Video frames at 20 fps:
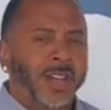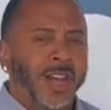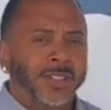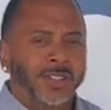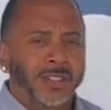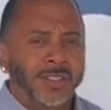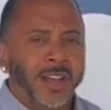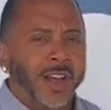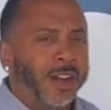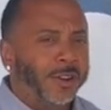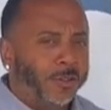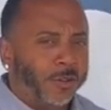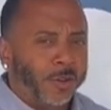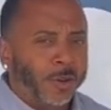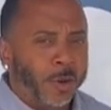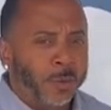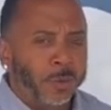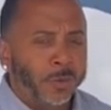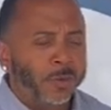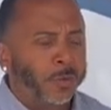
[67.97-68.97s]
This Doc
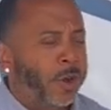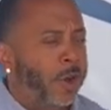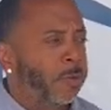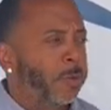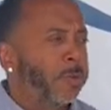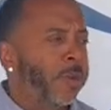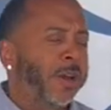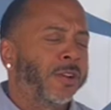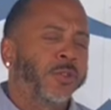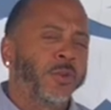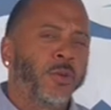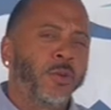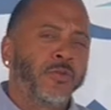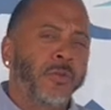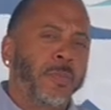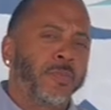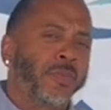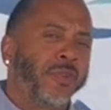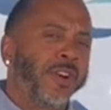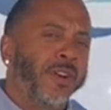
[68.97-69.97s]
coming back to you
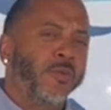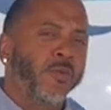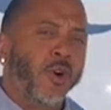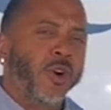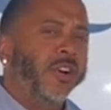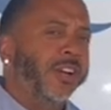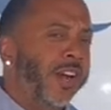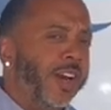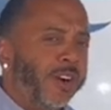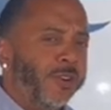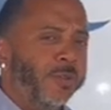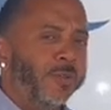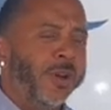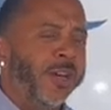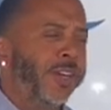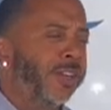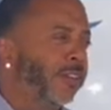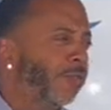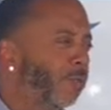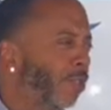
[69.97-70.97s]
for pre-workout,
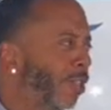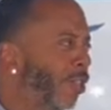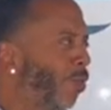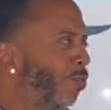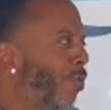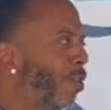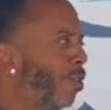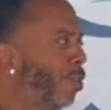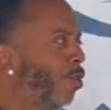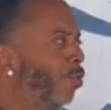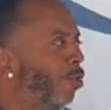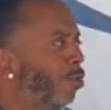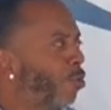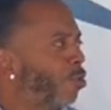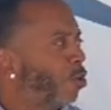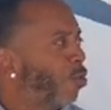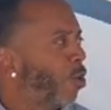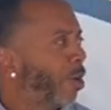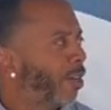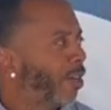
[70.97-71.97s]
man. This video a
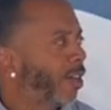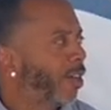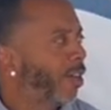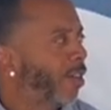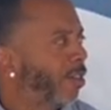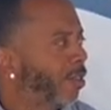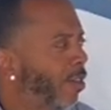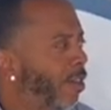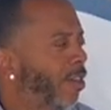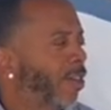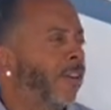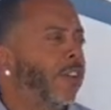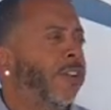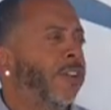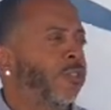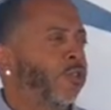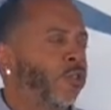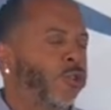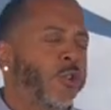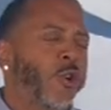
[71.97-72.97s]
little quick hit. We're
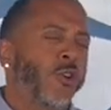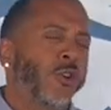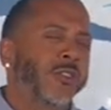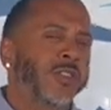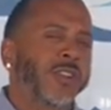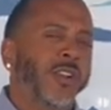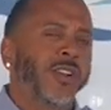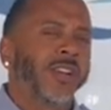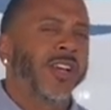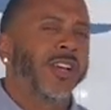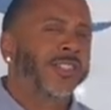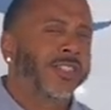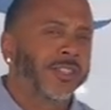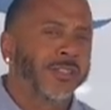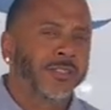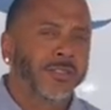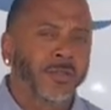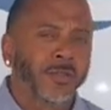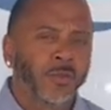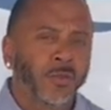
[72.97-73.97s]
gonna go into the
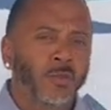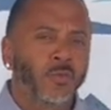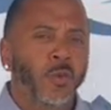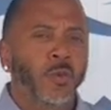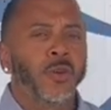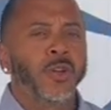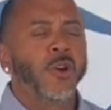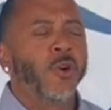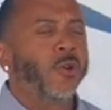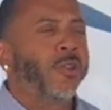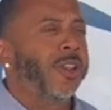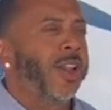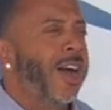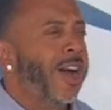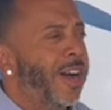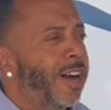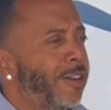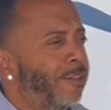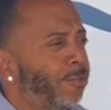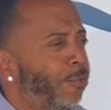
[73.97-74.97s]
lesson when we go
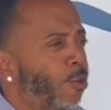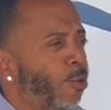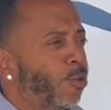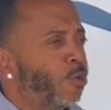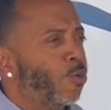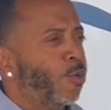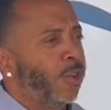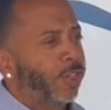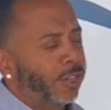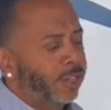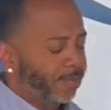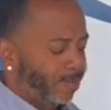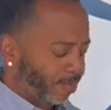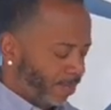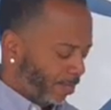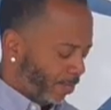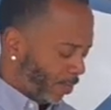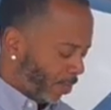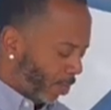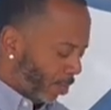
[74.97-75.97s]
live, Lord willing.
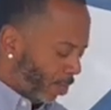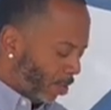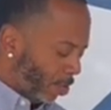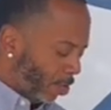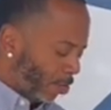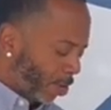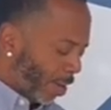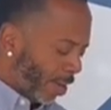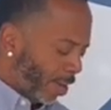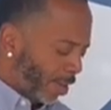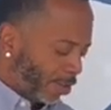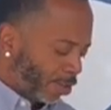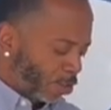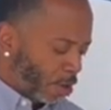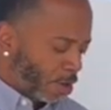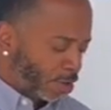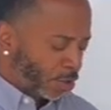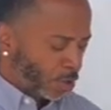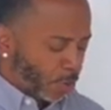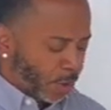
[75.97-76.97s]
Okay,
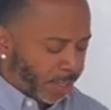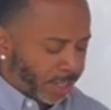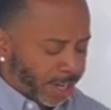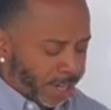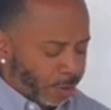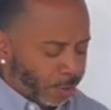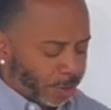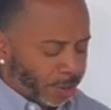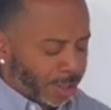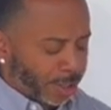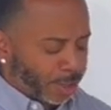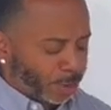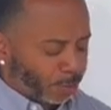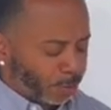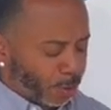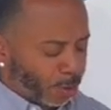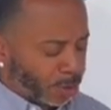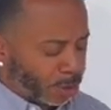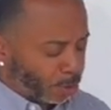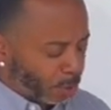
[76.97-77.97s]
so I just want to get in with this
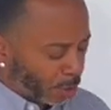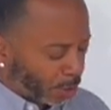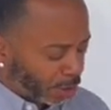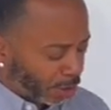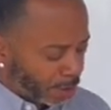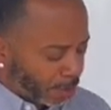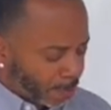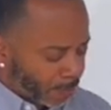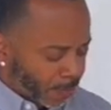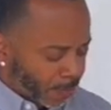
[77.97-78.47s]
first scripture.